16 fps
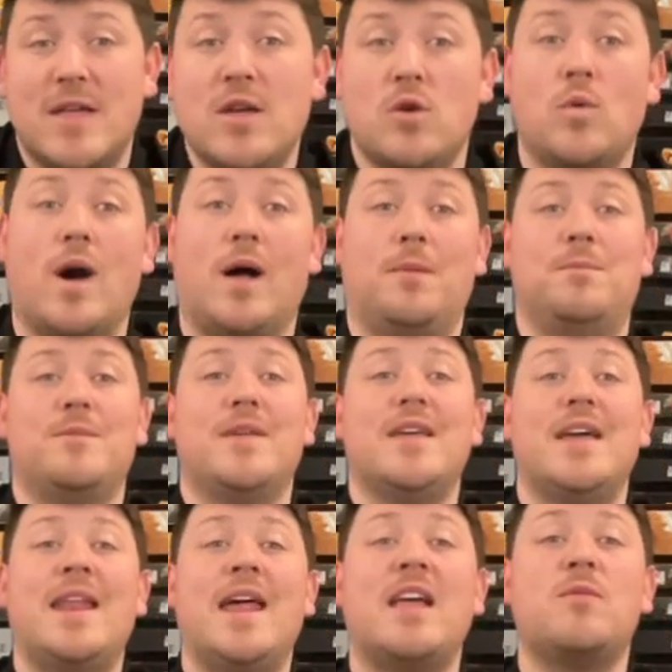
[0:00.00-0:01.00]
Well,
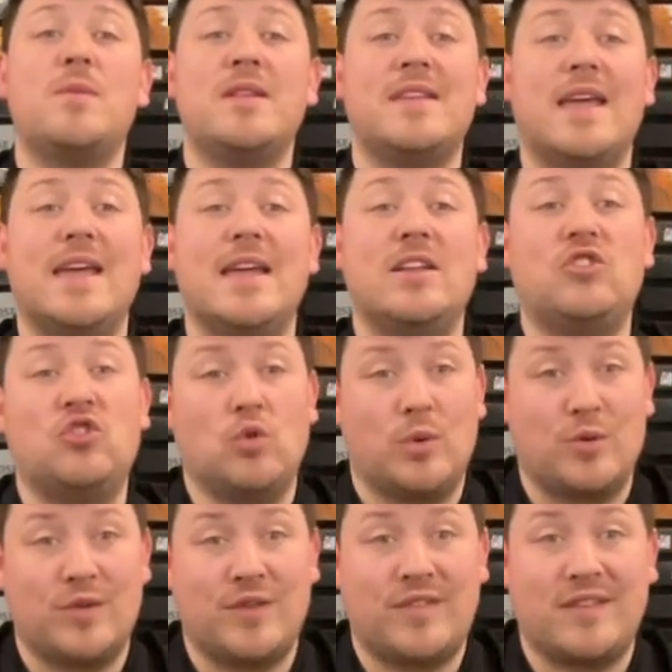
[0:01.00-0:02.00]
it has been day
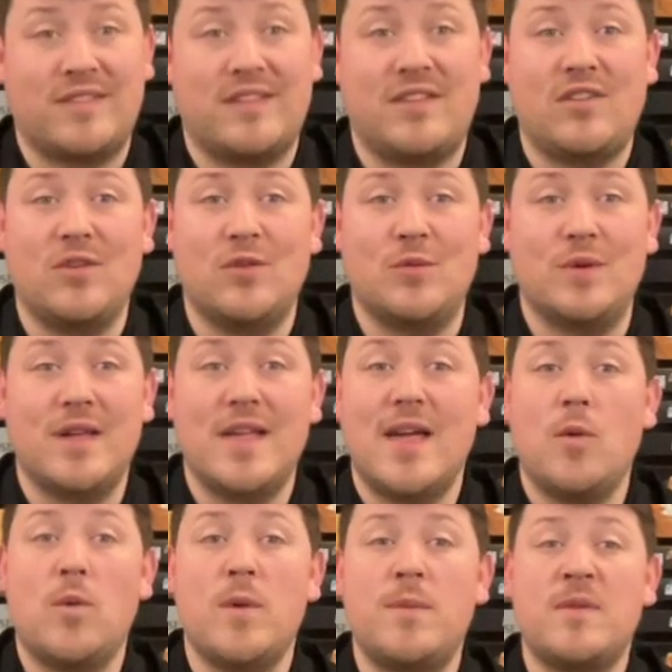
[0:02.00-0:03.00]
262,
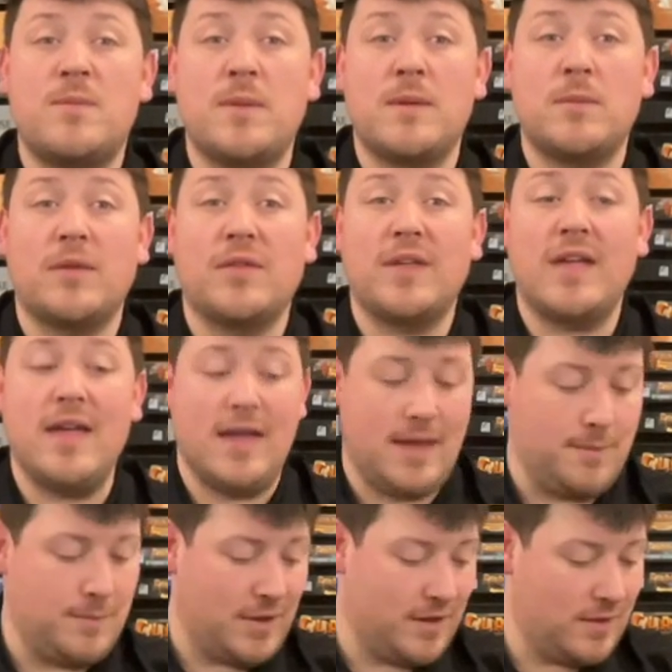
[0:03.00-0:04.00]
and we've been speaking about the
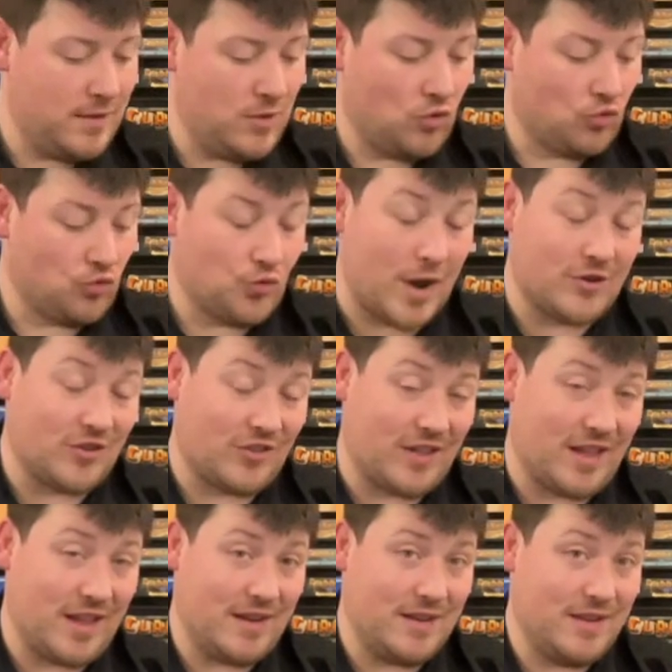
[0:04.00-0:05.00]
game
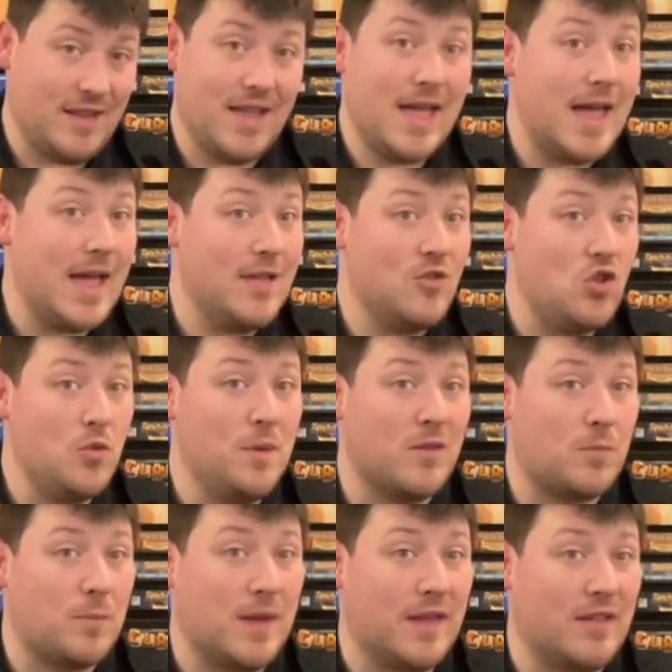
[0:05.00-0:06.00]
Regicide. And you've been
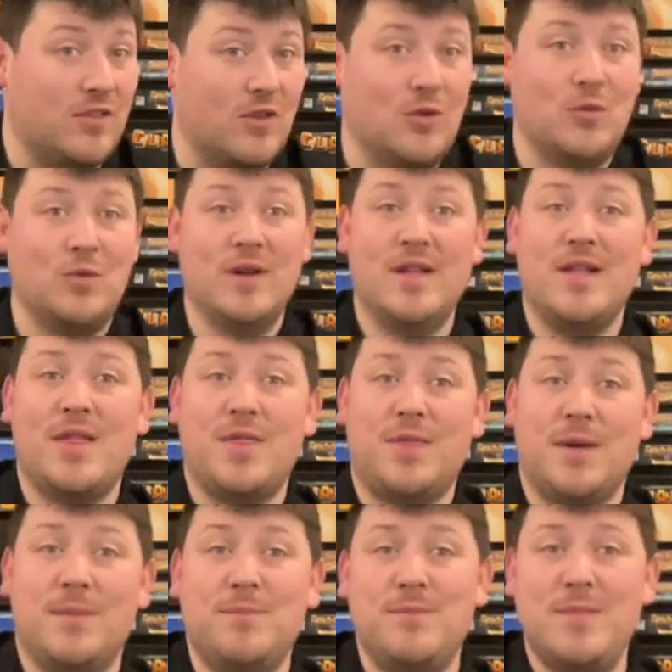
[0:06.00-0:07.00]
speaking to
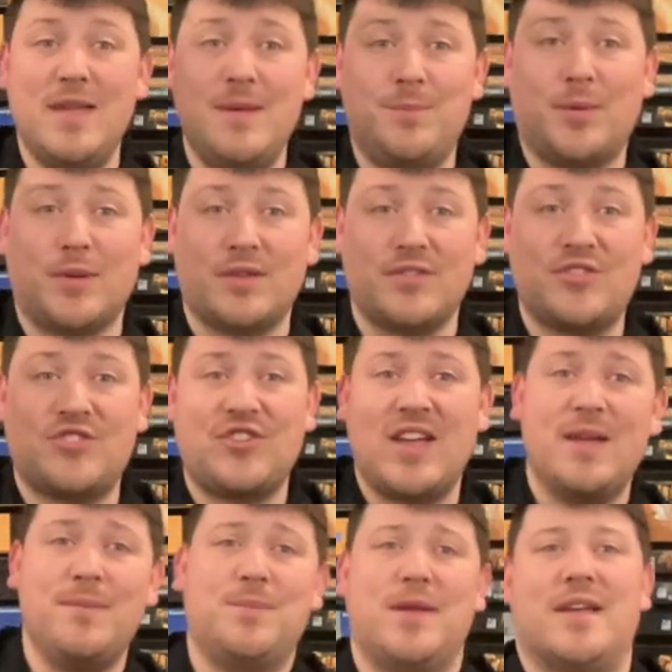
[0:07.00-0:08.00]
the Meeples
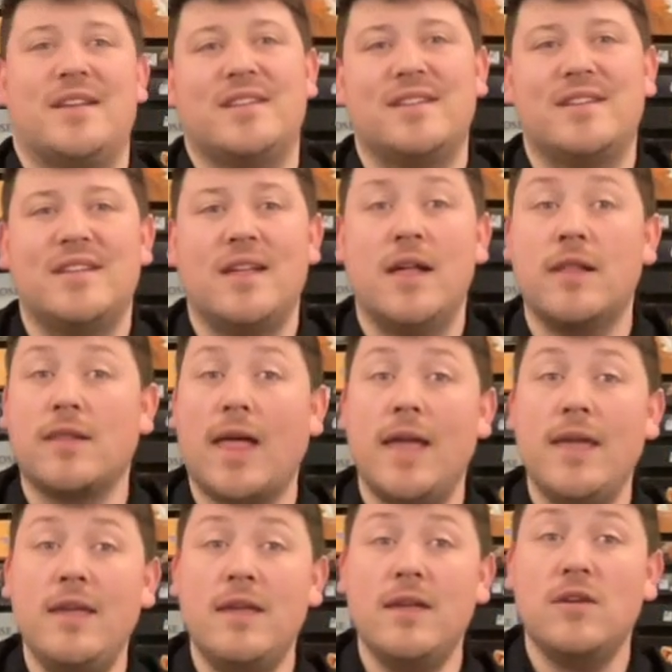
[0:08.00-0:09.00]
Champion.
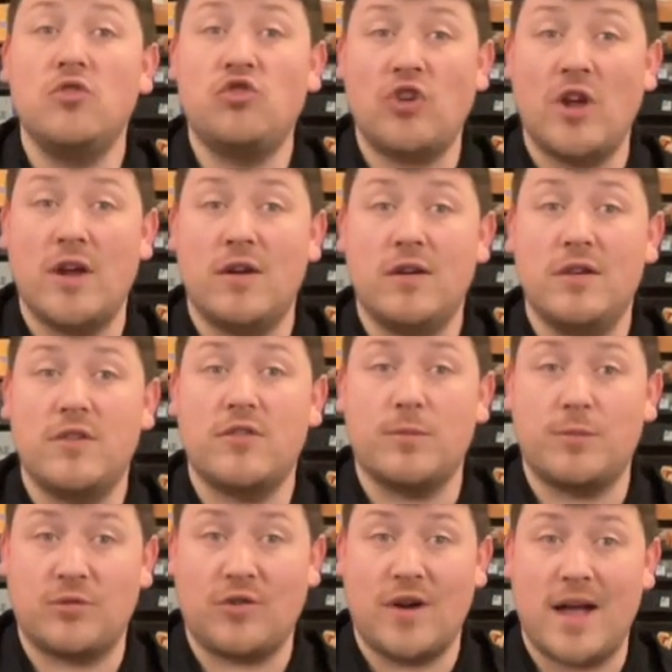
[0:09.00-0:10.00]
Like, share,
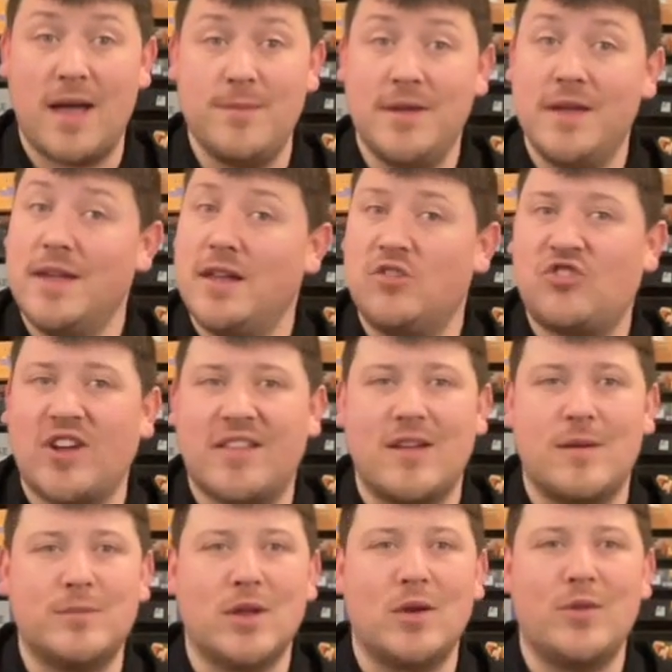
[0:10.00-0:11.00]
subscribe, and check
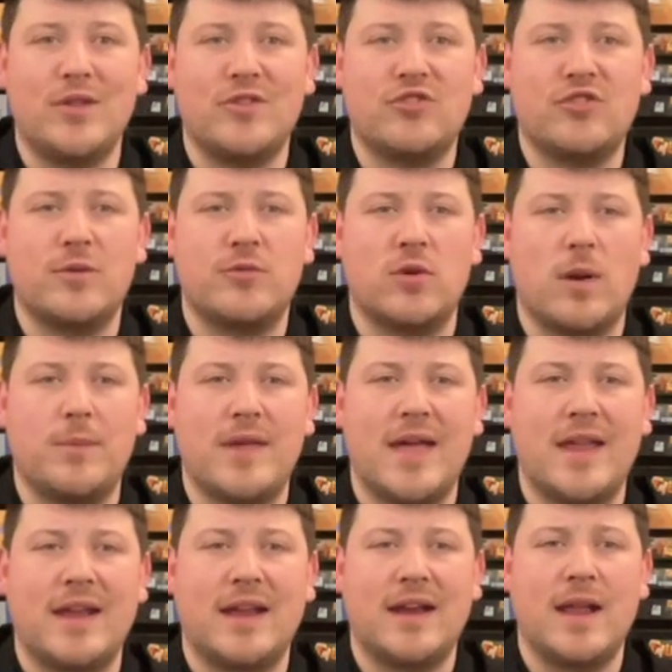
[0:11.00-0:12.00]
down below in the description. I'll be
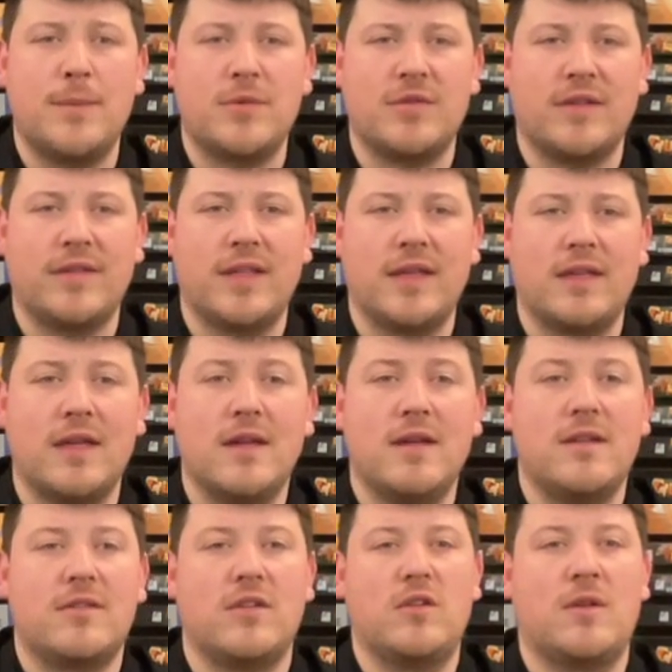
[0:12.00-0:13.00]
adding an Amazon link
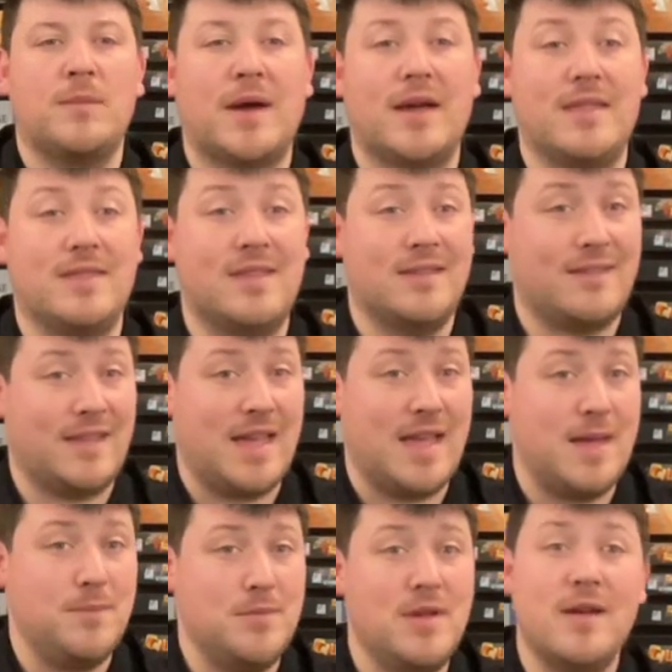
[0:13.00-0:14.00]
so you can buy this
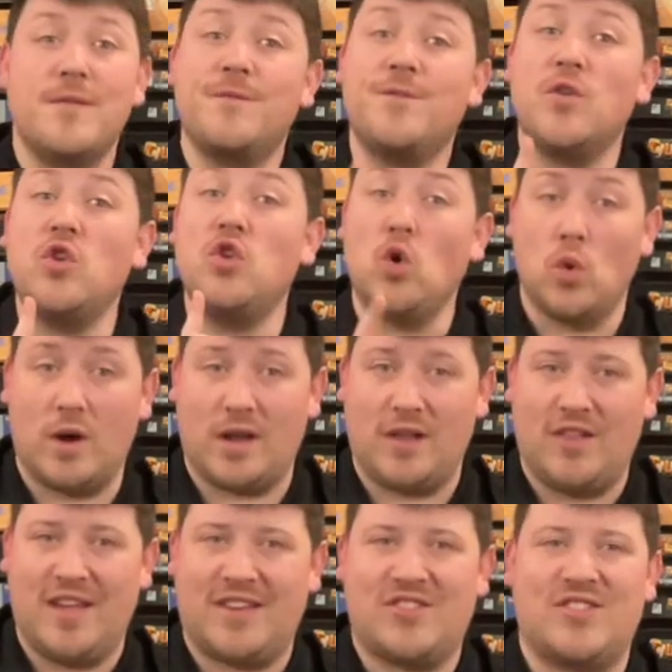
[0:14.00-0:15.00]
game for your
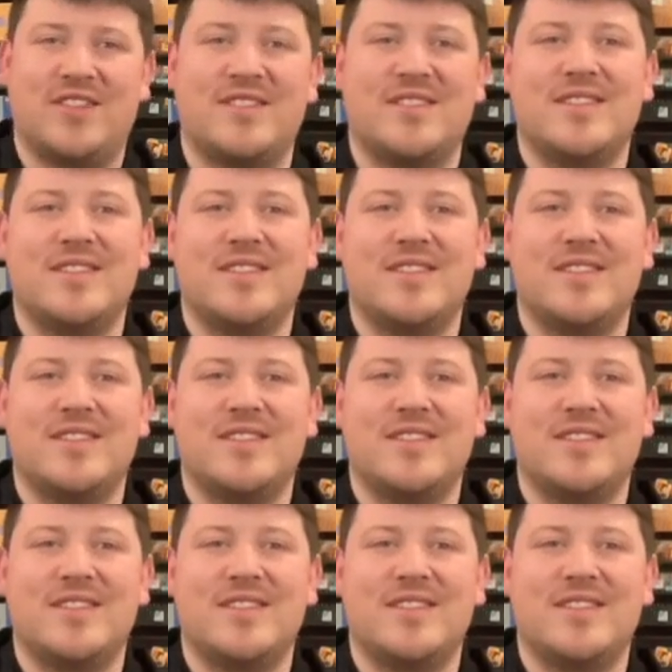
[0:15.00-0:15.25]
collection.